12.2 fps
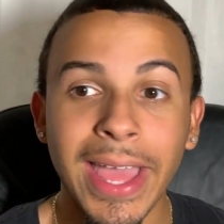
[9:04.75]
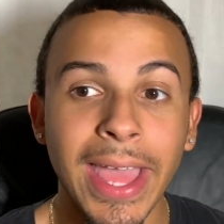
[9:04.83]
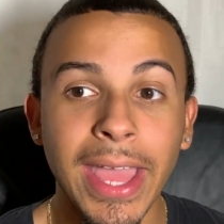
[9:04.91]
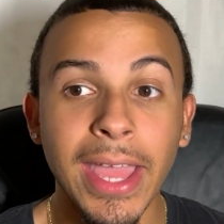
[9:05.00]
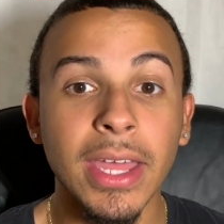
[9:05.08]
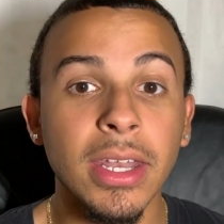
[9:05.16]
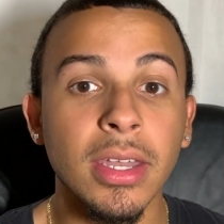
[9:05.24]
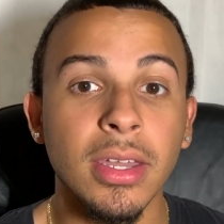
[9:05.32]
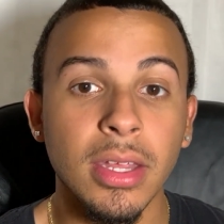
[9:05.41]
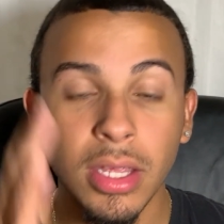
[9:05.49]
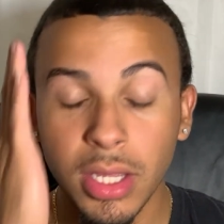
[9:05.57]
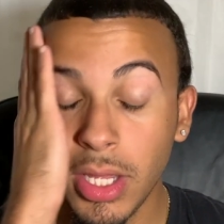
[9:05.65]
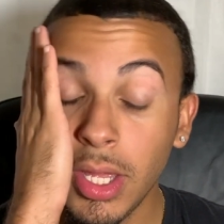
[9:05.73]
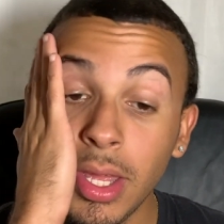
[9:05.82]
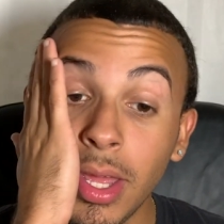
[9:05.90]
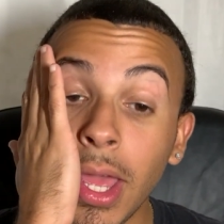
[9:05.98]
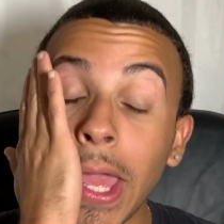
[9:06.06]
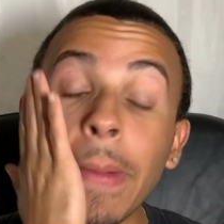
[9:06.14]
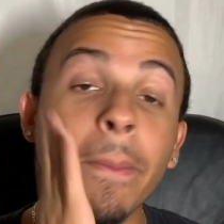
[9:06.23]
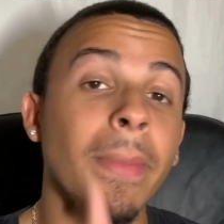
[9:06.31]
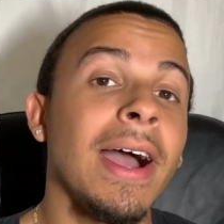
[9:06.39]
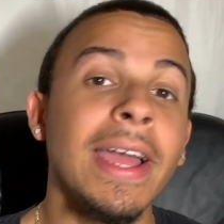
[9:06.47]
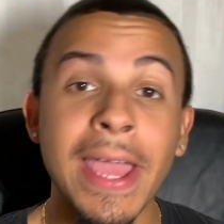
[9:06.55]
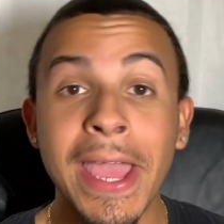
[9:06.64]
And in
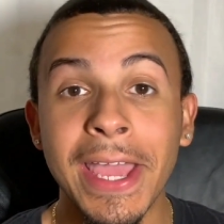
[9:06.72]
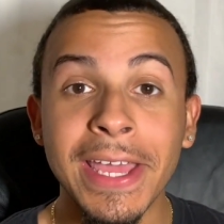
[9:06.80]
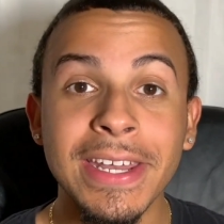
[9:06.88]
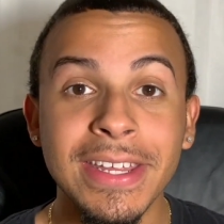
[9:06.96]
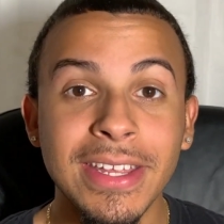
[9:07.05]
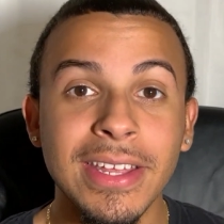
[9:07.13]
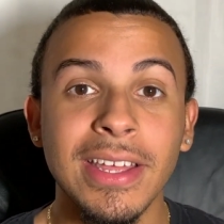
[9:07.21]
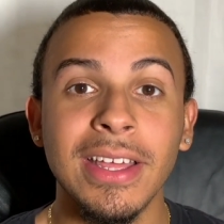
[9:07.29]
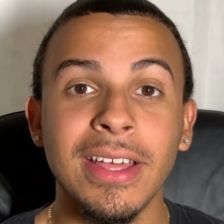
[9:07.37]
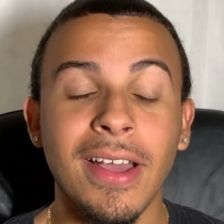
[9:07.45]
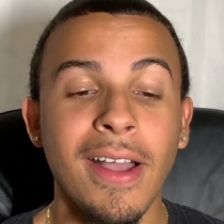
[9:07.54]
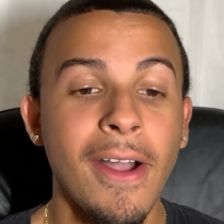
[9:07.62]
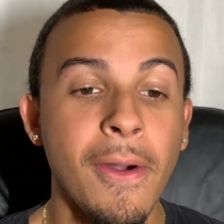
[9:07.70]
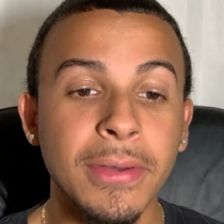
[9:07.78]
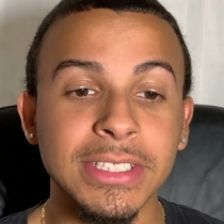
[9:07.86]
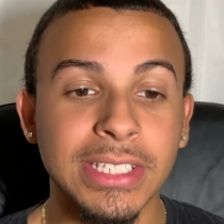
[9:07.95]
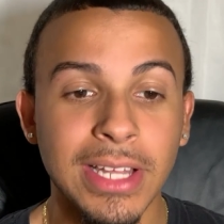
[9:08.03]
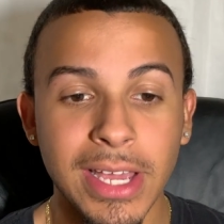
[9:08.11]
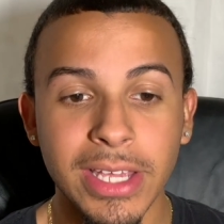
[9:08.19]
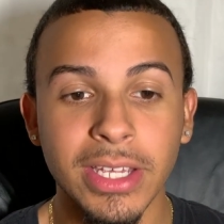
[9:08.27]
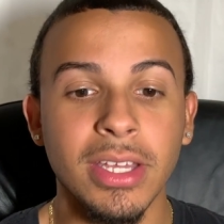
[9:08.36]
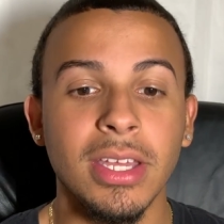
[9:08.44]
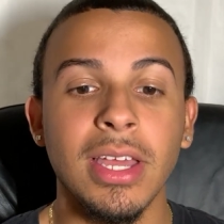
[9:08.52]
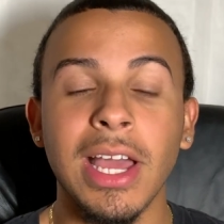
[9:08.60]
my head, I was
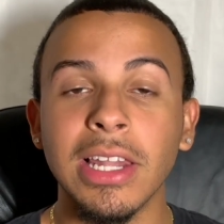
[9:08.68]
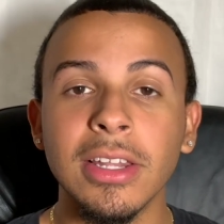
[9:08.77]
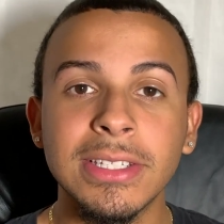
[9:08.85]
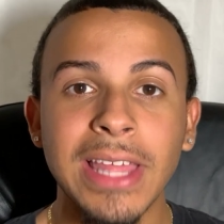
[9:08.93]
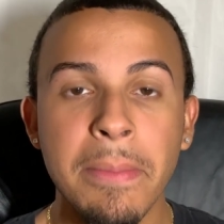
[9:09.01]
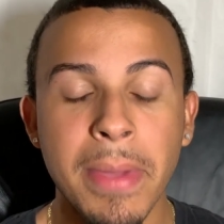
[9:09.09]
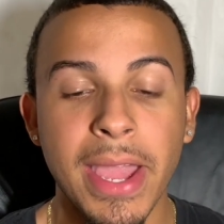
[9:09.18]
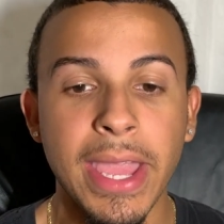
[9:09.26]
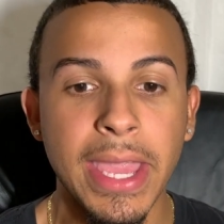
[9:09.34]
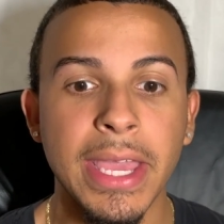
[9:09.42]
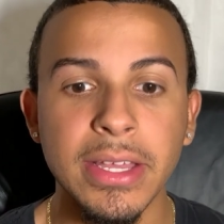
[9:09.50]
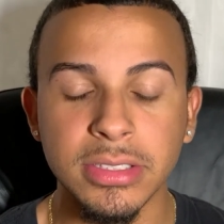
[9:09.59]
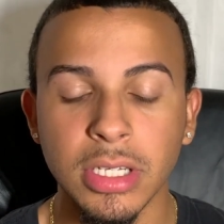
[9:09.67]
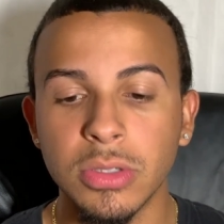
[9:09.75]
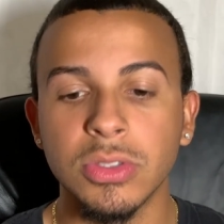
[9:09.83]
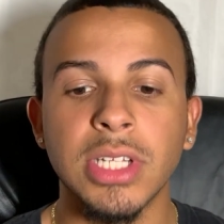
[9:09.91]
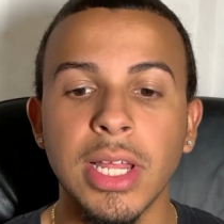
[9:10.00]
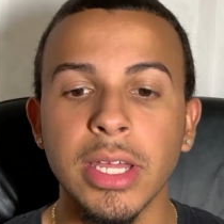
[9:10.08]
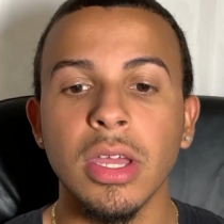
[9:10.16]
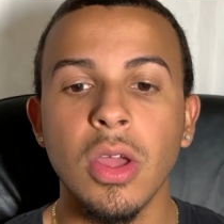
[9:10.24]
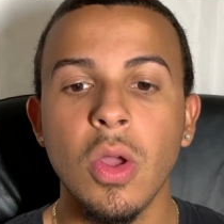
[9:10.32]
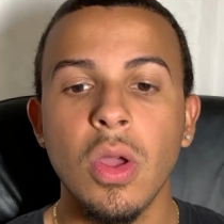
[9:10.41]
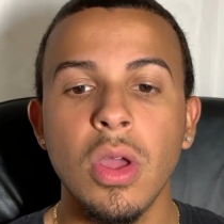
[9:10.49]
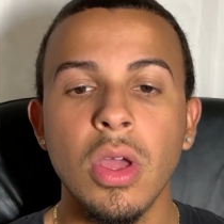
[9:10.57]
like, I looked at my hands and I was like,
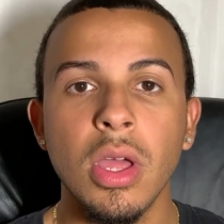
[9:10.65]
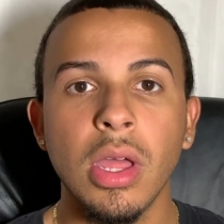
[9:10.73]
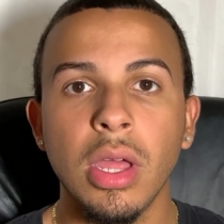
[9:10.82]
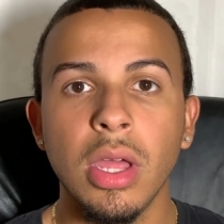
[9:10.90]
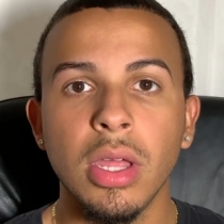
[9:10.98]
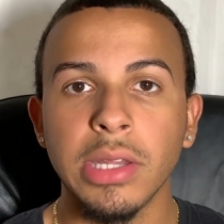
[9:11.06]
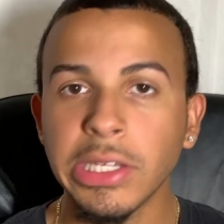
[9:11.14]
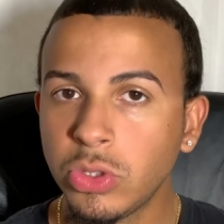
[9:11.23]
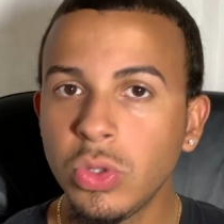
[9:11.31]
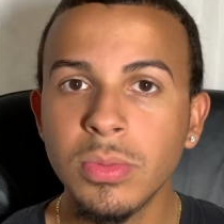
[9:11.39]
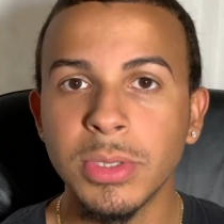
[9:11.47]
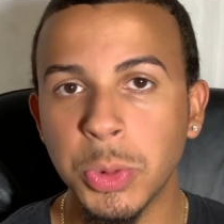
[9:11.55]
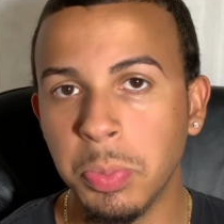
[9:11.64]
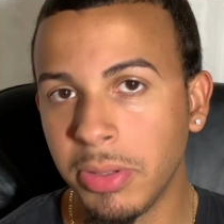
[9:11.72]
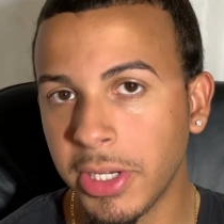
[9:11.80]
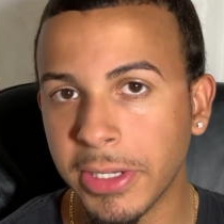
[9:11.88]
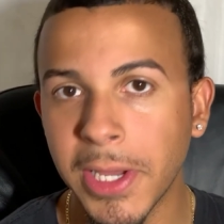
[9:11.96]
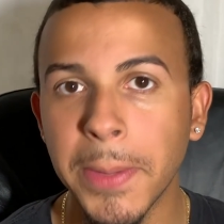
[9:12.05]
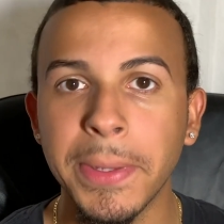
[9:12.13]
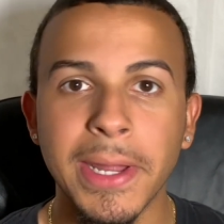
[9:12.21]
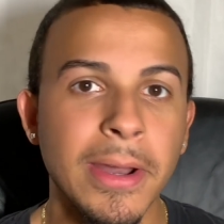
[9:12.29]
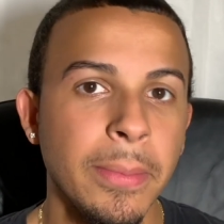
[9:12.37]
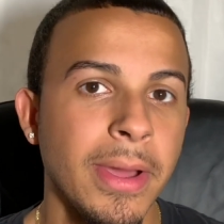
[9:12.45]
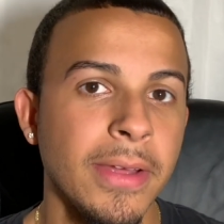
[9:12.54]
that's too much blood coming
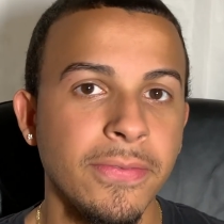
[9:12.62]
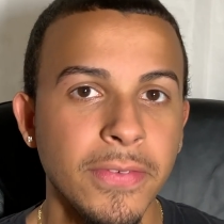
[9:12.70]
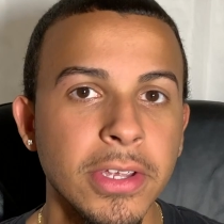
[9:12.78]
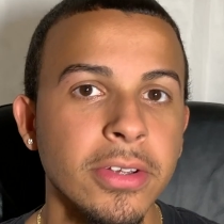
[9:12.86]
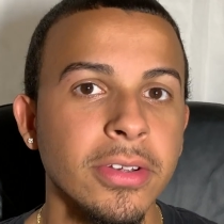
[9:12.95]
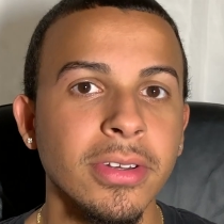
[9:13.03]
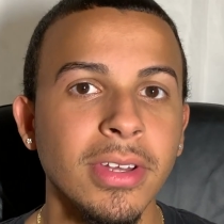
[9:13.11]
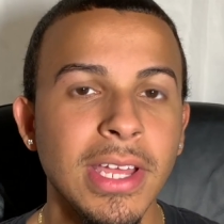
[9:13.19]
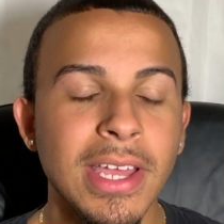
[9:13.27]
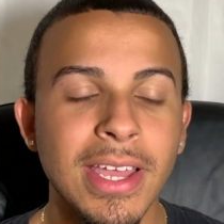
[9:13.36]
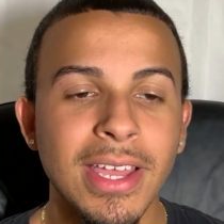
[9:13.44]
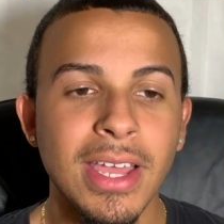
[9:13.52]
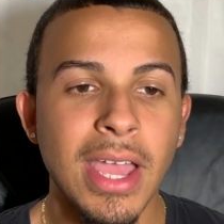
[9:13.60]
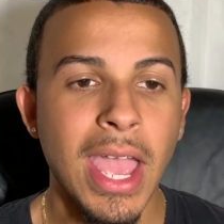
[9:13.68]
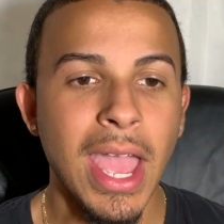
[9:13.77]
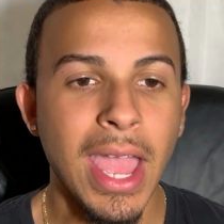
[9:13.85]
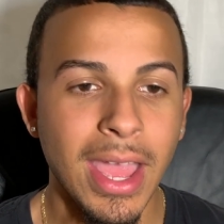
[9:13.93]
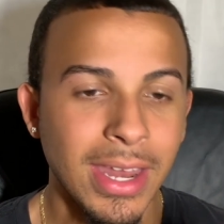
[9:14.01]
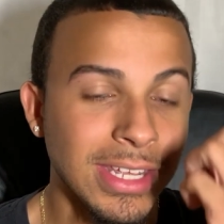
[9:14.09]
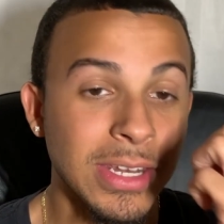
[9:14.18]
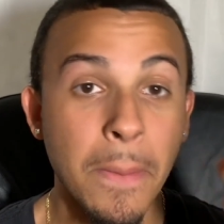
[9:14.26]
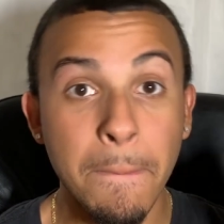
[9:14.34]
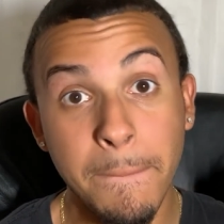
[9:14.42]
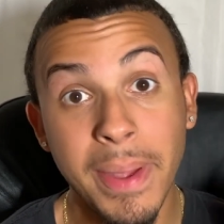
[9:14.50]
out of my finger. And
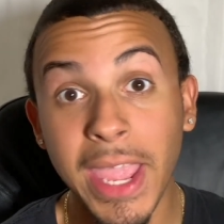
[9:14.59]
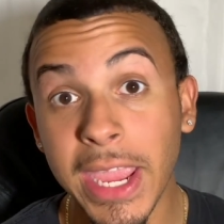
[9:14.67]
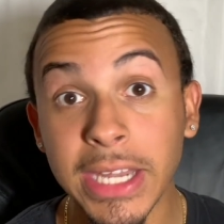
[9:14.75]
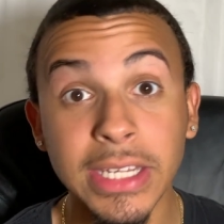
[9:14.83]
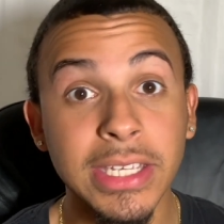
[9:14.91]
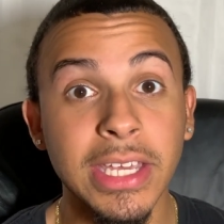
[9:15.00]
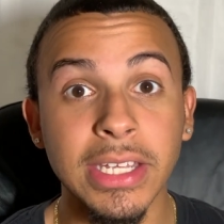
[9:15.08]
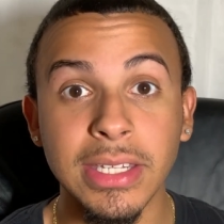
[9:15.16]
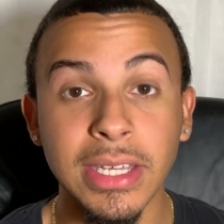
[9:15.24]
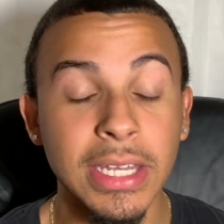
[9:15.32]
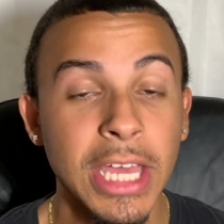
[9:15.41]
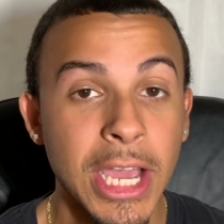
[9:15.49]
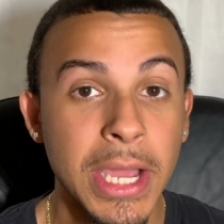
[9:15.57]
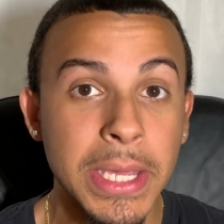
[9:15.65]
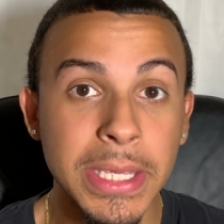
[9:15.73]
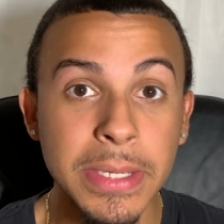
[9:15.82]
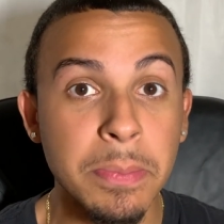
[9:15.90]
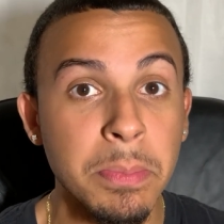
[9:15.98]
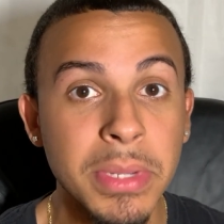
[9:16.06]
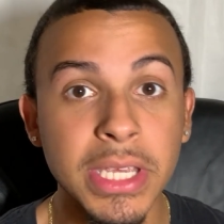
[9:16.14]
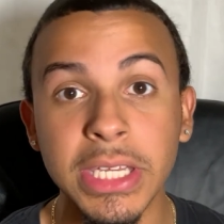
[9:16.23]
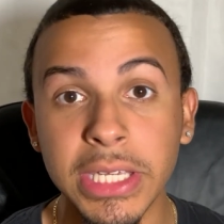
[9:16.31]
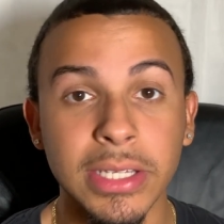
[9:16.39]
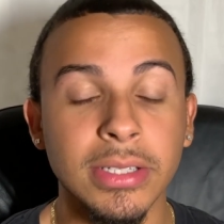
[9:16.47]
then the pain kicked in
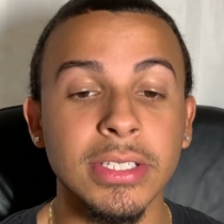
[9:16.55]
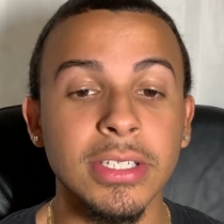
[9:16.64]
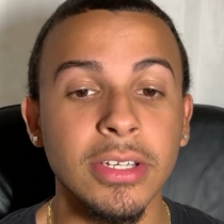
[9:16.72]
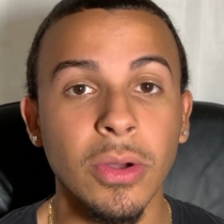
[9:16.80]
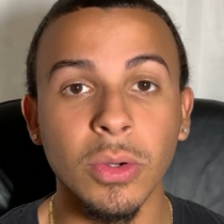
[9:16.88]
immediately.